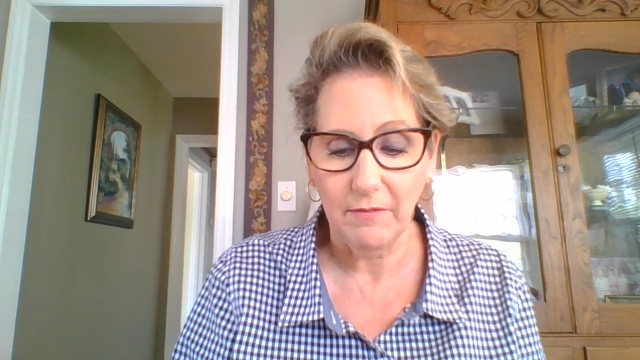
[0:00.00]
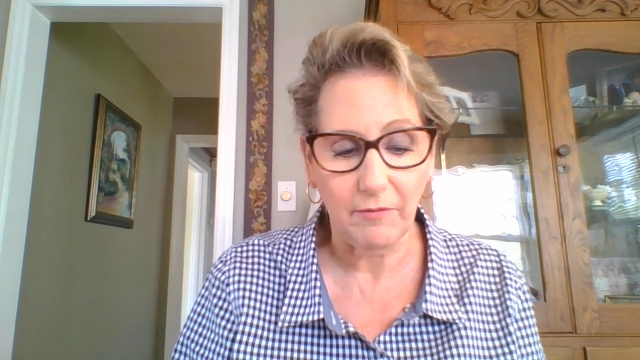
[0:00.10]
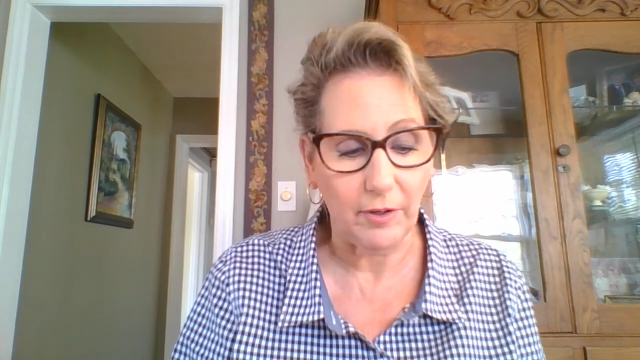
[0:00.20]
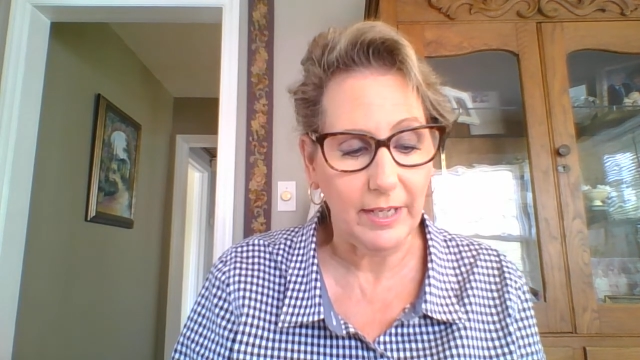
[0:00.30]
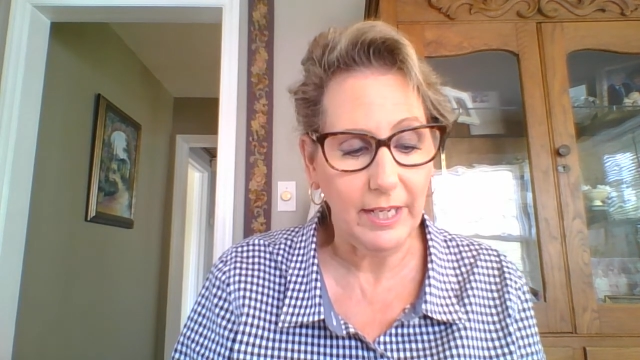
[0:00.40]

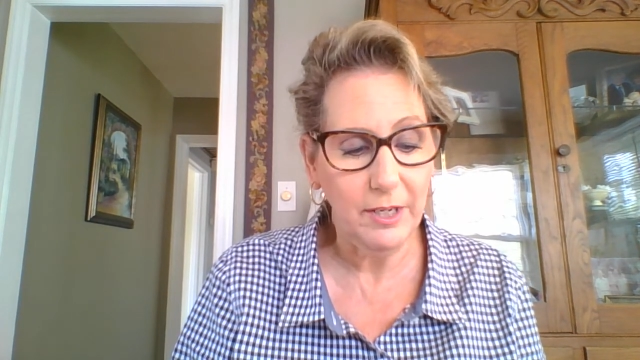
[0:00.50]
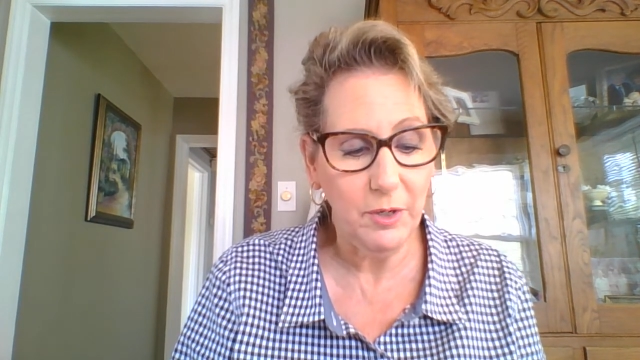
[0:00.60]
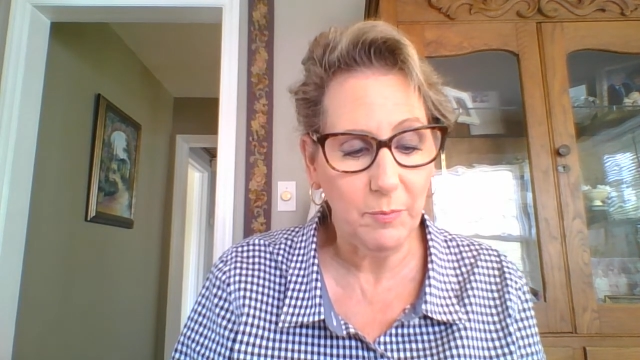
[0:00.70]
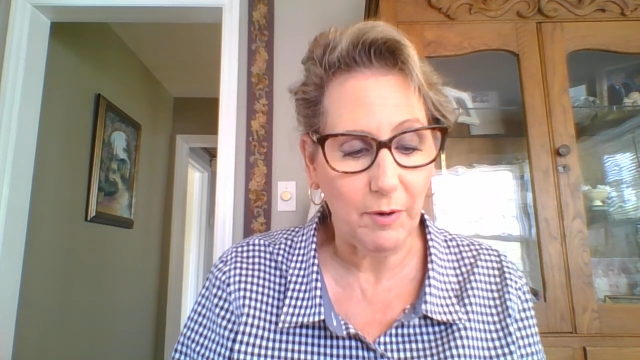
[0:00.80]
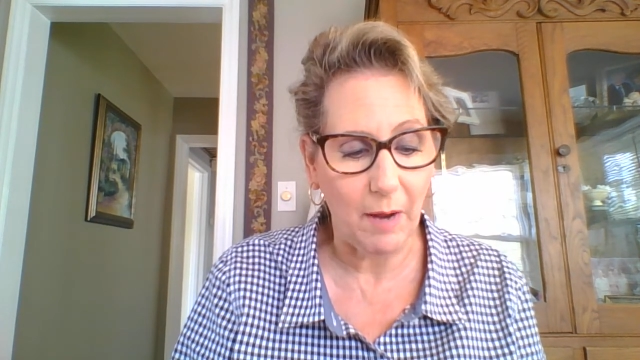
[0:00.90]
for he
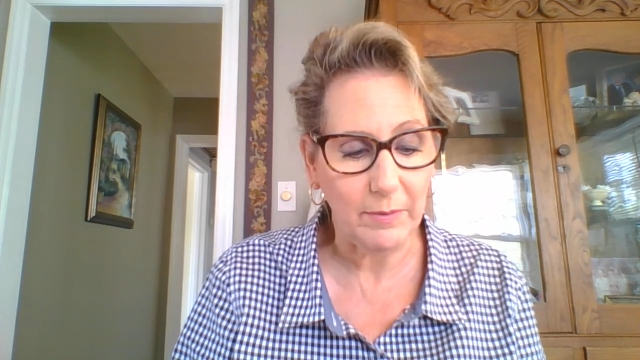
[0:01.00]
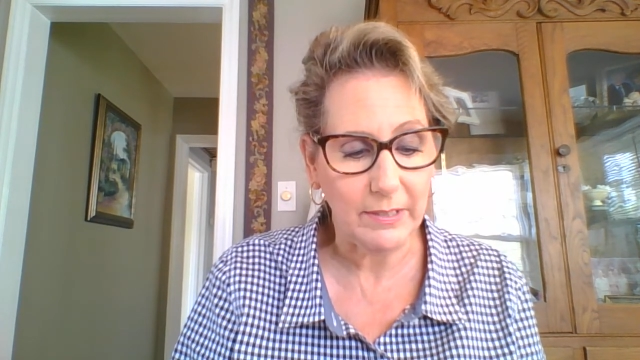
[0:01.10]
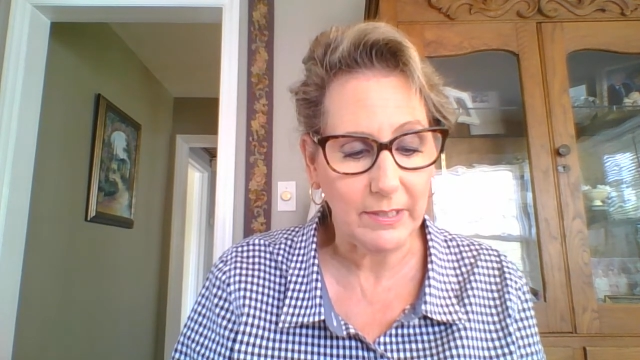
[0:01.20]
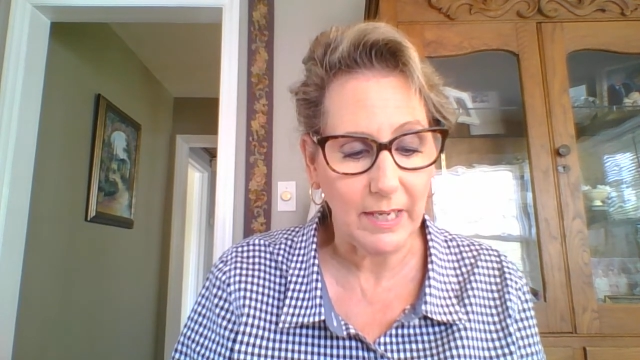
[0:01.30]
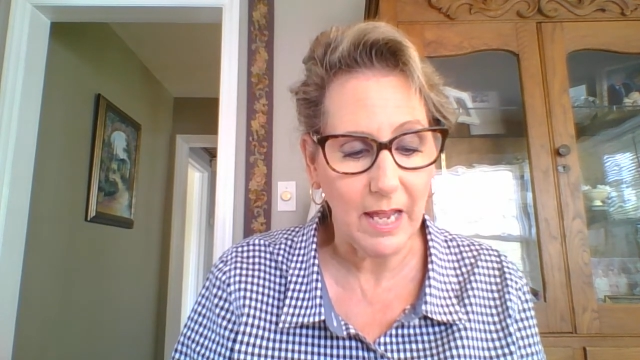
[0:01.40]
who
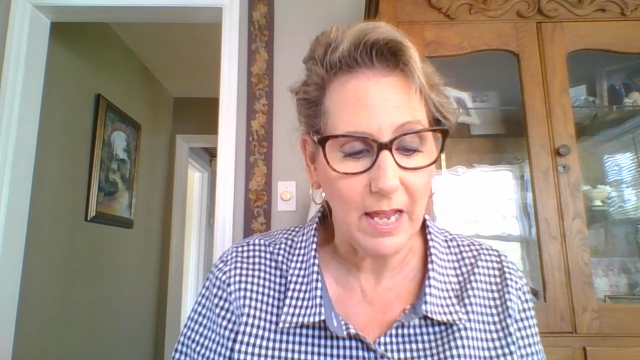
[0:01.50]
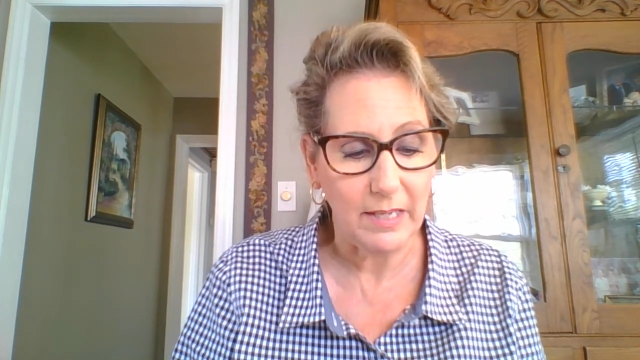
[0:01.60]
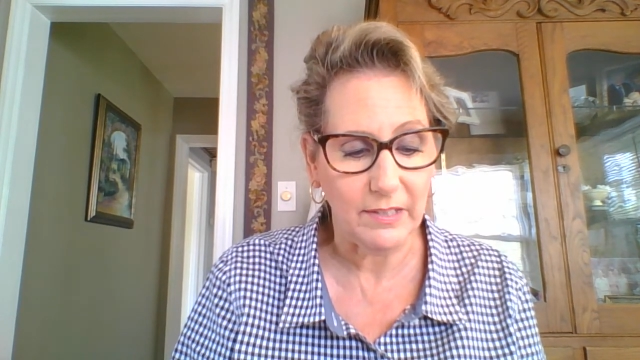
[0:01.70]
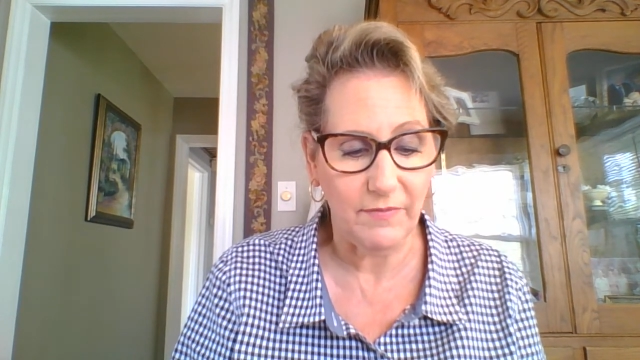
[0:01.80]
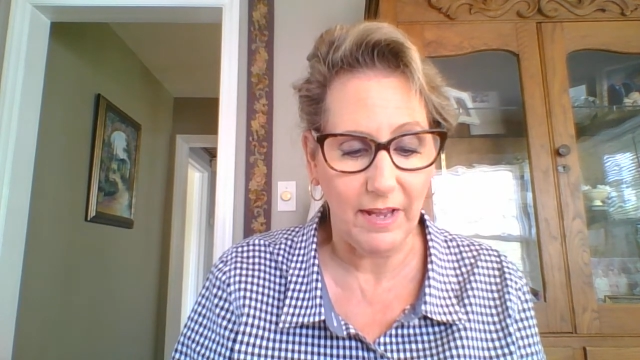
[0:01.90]
promised
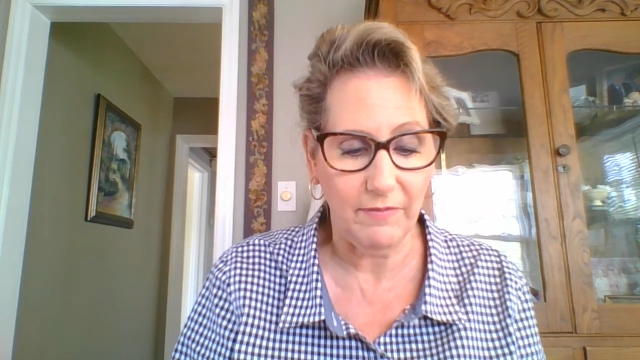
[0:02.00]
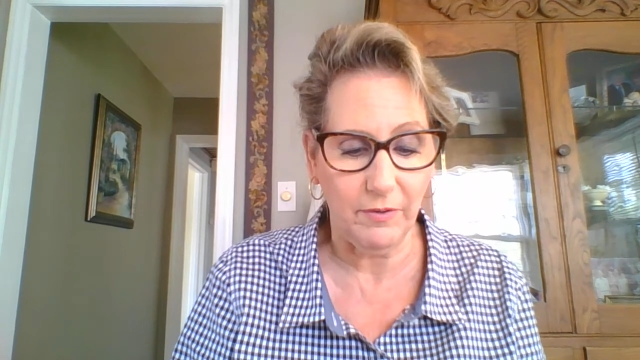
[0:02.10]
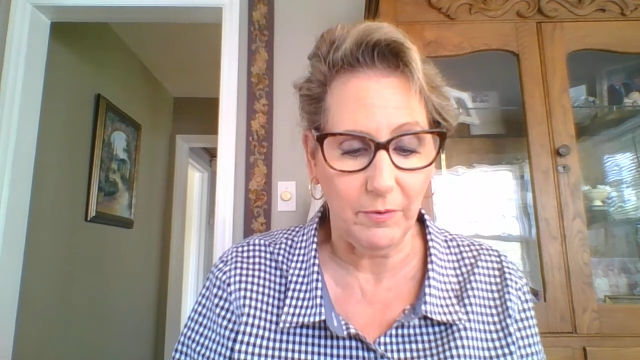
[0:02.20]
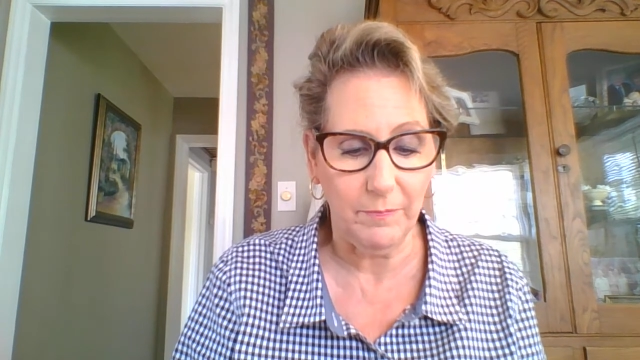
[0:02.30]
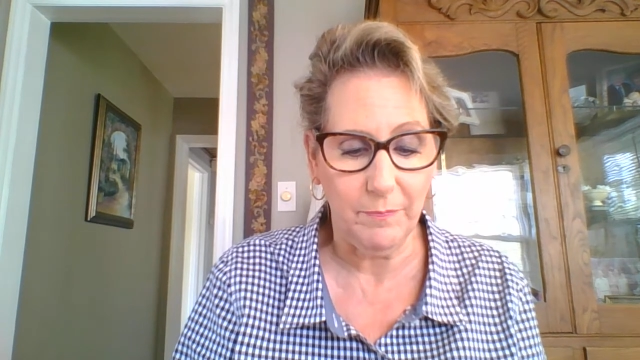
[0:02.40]
is
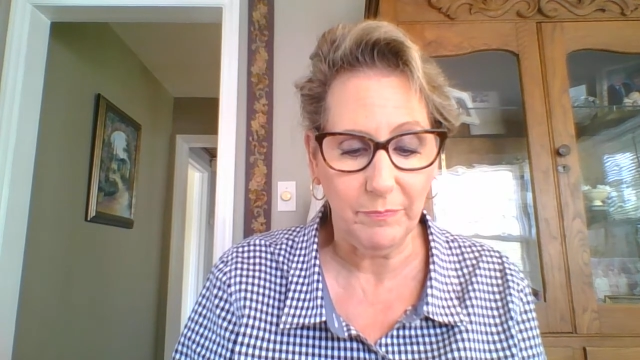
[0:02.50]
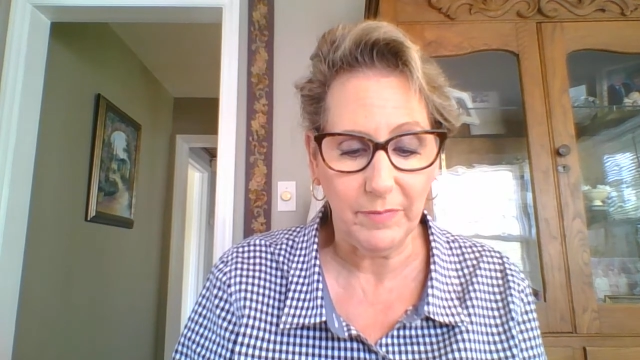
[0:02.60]
faithful